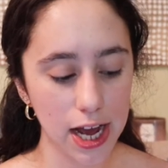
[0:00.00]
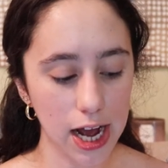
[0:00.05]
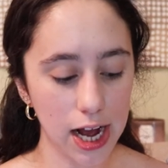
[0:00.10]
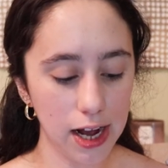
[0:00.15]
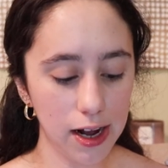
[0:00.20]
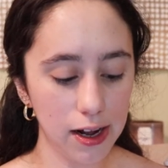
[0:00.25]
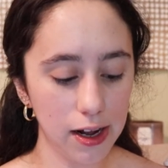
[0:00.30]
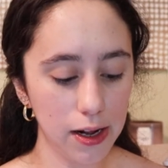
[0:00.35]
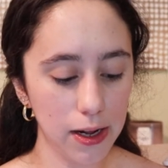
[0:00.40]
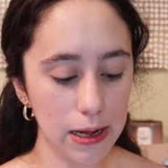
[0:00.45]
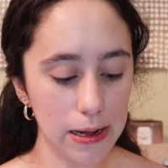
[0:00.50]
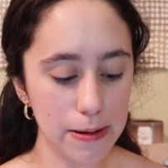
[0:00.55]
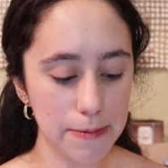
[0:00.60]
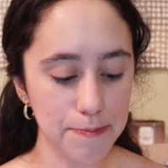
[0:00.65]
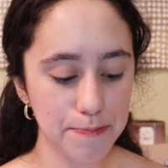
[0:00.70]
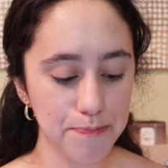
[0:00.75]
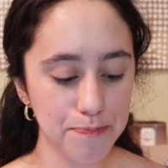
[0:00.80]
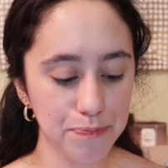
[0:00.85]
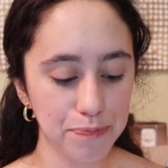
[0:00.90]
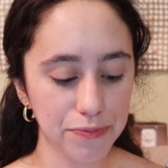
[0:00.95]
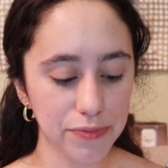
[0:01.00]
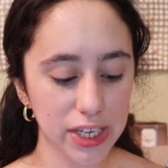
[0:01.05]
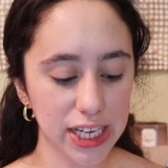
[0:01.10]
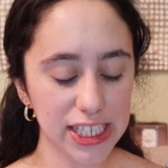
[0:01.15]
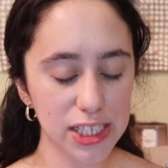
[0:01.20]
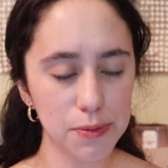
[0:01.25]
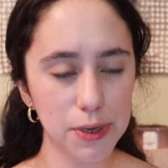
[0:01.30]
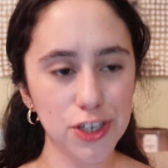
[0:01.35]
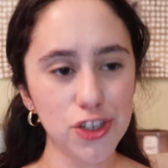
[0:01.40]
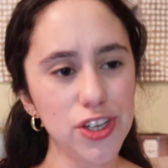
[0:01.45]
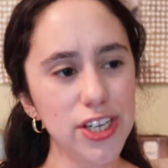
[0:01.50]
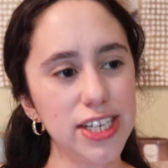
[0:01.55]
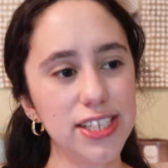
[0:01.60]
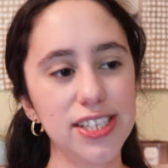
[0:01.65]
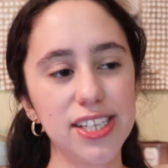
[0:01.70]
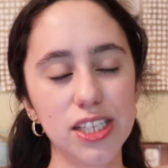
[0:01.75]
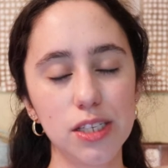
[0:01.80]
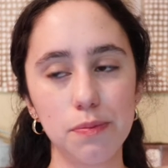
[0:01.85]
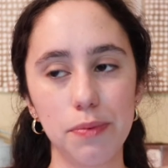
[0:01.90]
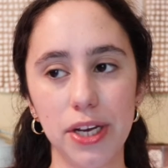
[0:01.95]
Um, especially because
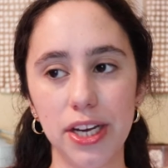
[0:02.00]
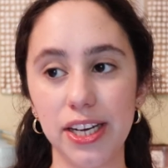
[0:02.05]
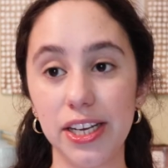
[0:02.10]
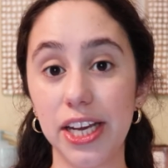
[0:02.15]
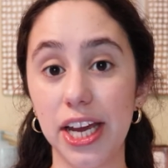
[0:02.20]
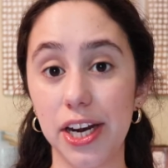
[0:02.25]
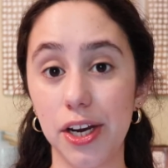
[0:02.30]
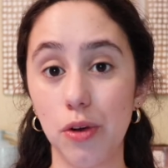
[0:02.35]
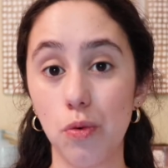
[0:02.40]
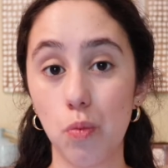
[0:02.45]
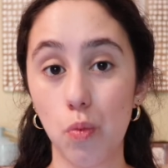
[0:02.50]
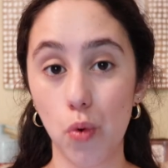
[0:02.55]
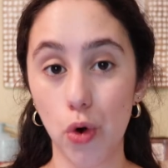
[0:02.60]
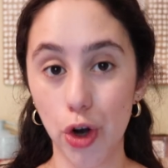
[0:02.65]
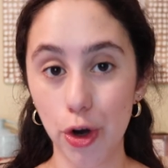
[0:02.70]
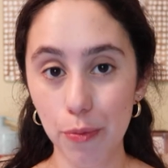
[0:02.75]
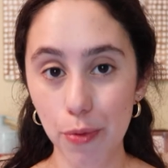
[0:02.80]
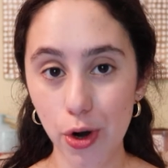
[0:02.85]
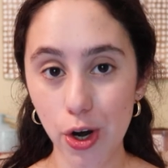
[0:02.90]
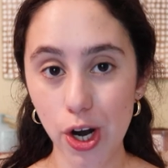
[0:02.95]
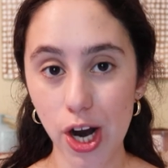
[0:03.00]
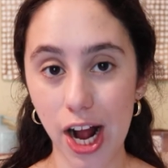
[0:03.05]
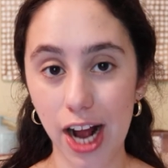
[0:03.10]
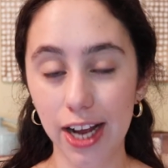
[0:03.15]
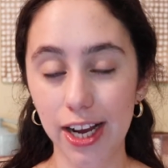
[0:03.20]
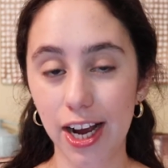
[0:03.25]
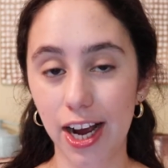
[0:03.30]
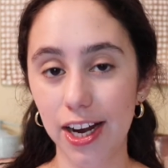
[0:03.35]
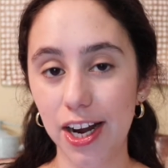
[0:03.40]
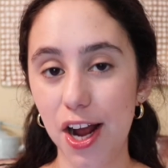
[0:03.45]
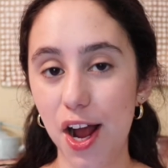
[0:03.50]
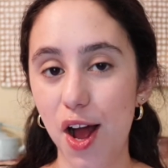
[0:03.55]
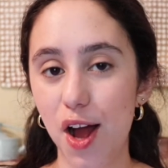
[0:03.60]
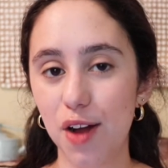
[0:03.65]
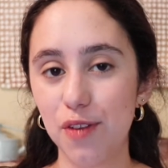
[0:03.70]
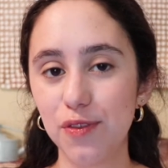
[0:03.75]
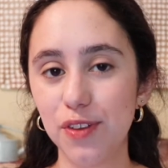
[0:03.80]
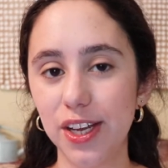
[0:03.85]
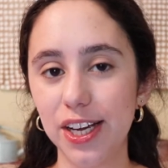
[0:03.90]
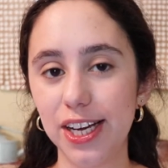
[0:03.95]
it's been getting warmer, I kind of
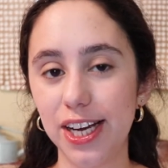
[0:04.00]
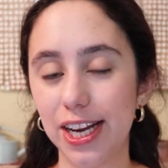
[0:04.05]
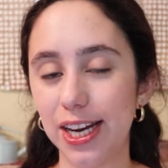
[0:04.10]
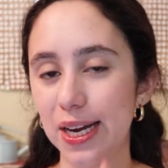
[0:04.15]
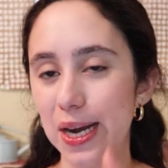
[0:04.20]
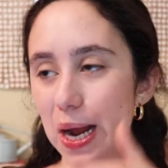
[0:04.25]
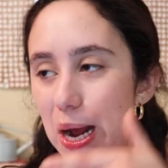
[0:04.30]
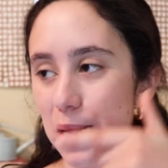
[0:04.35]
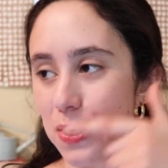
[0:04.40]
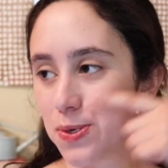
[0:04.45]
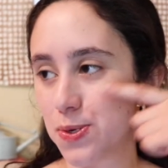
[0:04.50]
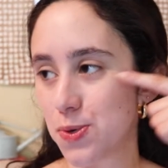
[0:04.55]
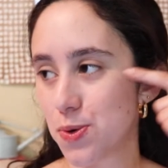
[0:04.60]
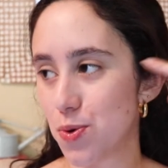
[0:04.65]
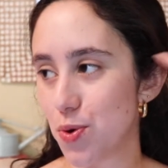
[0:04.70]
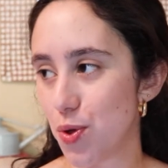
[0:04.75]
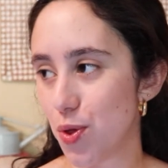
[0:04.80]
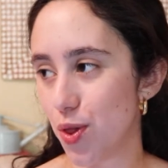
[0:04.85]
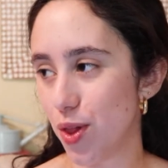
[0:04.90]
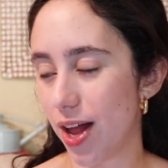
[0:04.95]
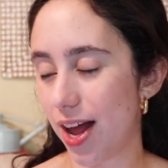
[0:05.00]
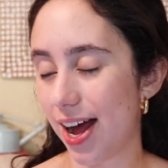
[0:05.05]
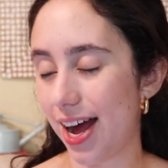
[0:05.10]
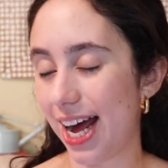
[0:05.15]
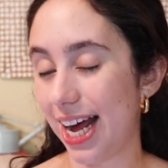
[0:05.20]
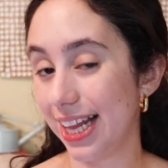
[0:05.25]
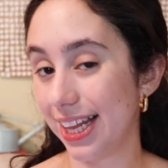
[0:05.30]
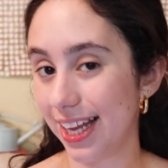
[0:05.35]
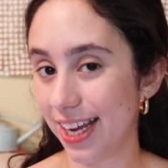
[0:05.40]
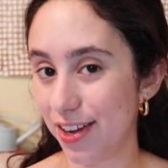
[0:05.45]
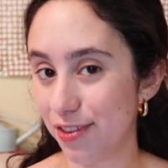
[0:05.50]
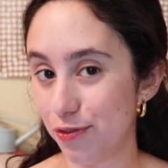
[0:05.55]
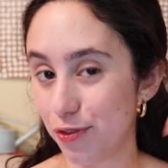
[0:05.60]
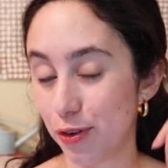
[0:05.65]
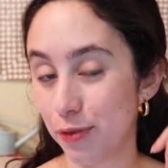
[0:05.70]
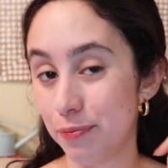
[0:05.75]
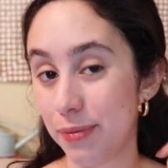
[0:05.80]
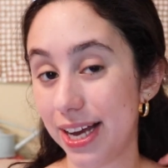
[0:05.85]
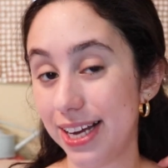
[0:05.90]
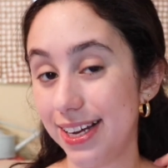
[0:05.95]
have like a natural highlight
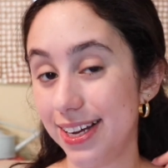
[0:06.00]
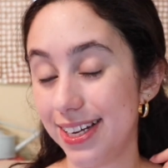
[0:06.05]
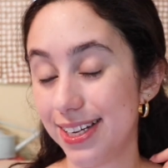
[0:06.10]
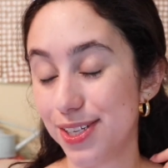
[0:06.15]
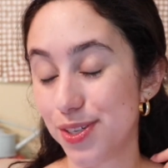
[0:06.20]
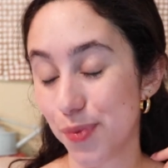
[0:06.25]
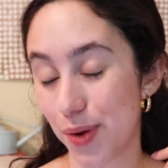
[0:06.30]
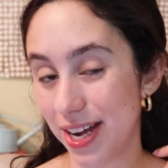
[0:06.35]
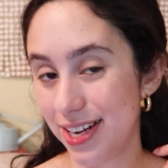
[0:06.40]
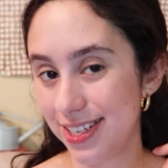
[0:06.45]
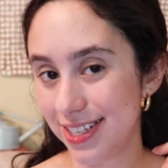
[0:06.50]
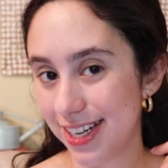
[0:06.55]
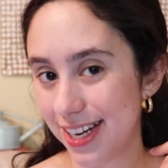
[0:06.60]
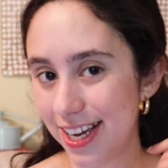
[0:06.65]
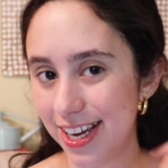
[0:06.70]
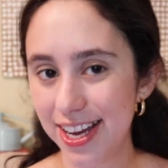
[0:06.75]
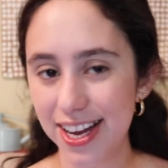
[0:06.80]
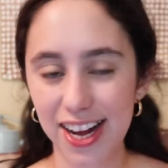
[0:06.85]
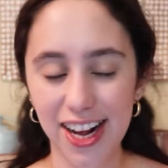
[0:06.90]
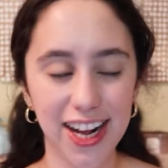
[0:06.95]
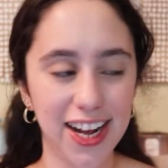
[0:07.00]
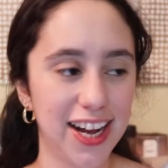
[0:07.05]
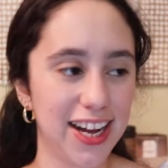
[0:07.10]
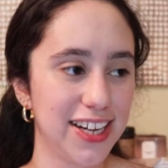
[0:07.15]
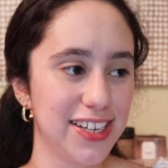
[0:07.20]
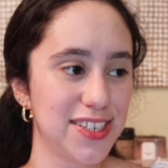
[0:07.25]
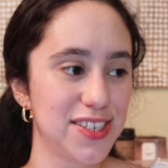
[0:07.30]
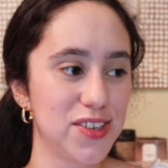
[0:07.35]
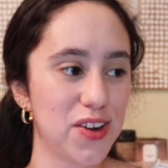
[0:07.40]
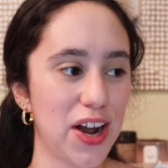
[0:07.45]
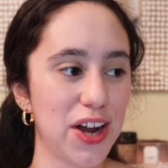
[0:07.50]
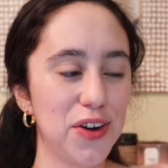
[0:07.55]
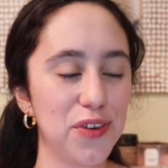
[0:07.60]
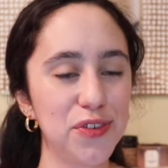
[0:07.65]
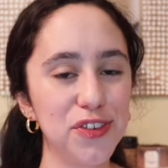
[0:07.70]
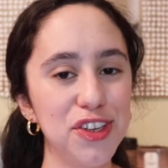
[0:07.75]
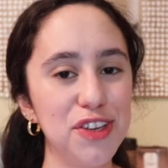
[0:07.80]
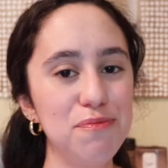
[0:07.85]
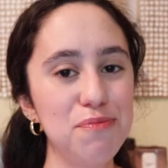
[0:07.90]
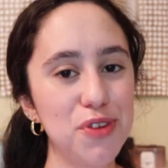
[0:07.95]
from my sweat. Uh, so I don't
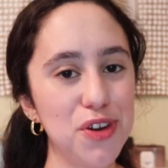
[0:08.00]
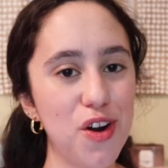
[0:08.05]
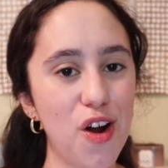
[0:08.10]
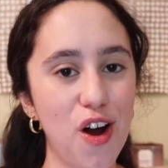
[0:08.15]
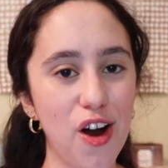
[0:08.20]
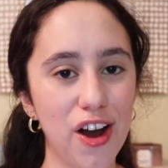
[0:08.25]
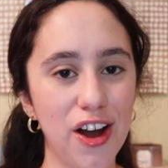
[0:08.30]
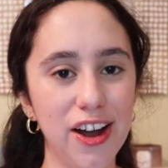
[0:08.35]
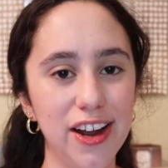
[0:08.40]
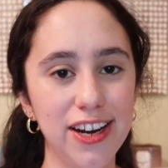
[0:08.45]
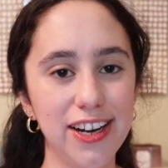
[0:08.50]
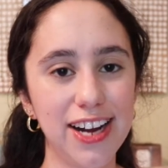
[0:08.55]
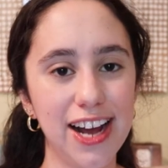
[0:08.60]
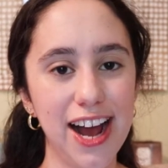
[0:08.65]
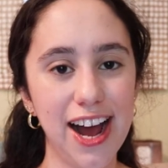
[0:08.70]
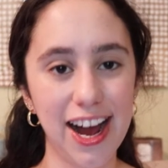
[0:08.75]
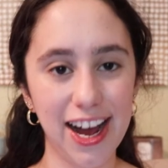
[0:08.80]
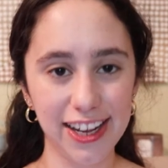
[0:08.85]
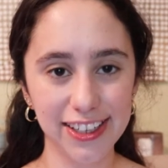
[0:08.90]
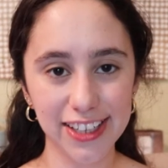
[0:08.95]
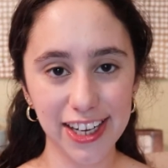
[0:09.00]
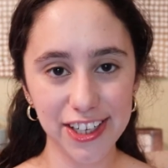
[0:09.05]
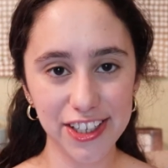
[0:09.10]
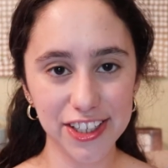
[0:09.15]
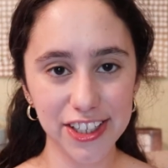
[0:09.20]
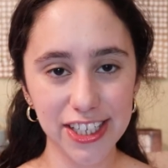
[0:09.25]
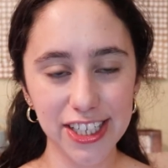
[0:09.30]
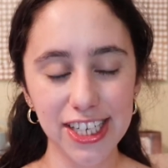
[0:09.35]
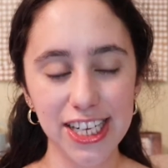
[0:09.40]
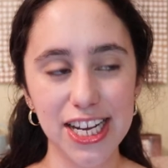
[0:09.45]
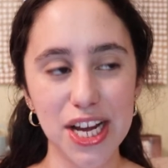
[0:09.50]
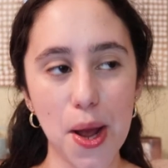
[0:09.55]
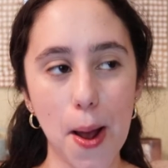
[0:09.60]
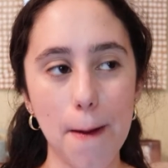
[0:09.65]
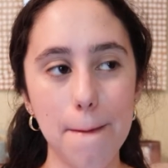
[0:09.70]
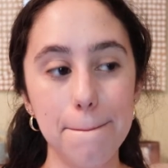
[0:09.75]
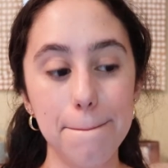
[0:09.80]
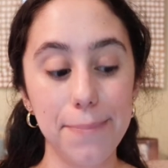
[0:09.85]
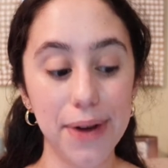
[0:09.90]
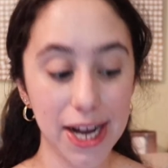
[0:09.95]
really put on highlighter,
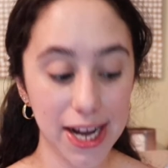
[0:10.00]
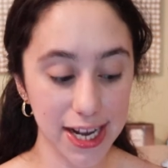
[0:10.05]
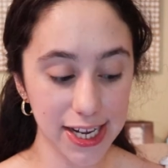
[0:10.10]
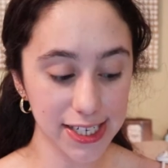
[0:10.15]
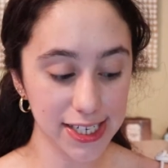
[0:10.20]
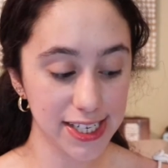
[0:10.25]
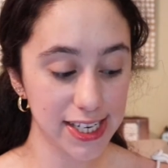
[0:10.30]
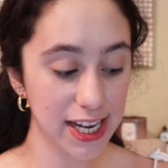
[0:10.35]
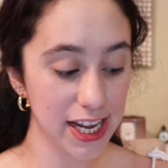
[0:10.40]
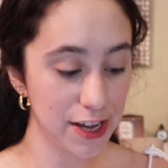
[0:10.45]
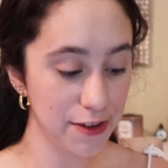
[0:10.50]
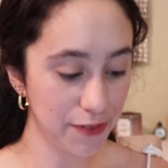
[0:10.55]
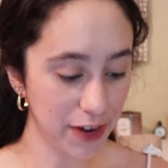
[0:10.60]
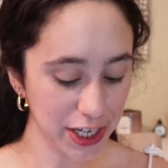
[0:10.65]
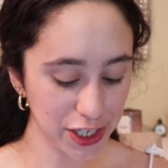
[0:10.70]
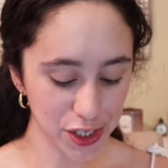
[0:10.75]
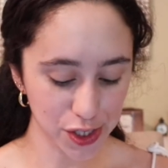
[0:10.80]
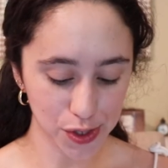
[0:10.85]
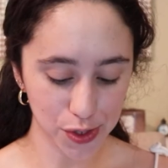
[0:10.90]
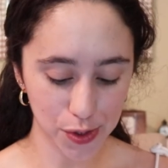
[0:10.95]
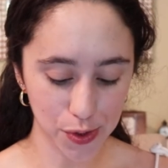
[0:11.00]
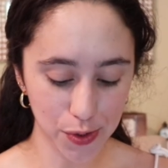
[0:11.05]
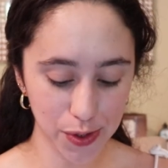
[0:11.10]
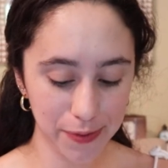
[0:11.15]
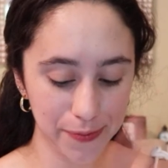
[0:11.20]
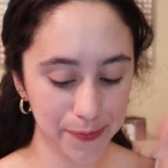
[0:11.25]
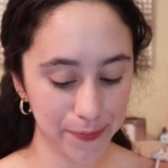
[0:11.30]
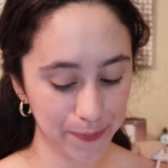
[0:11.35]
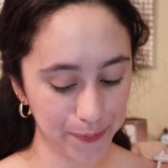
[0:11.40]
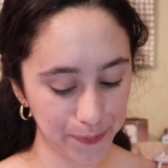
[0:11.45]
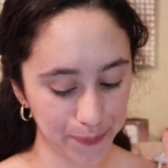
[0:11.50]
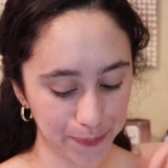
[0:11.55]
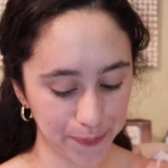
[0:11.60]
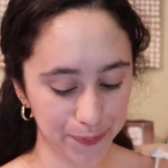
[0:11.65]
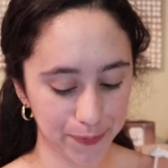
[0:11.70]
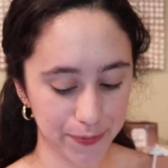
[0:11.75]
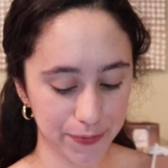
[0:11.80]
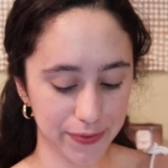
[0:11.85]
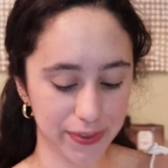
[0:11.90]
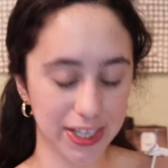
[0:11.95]
but if I do,
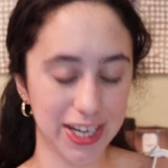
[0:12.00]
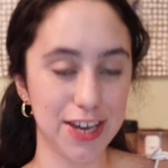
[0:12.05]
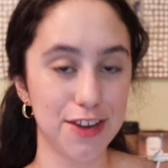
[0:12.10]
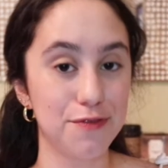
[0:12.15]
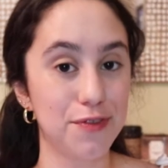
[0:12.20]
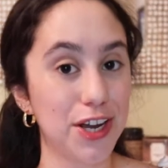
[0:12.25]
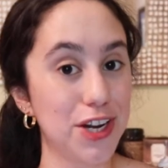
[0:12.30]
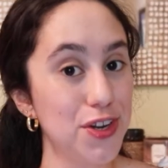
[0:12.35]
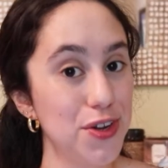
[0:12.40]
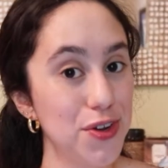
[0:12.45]
if I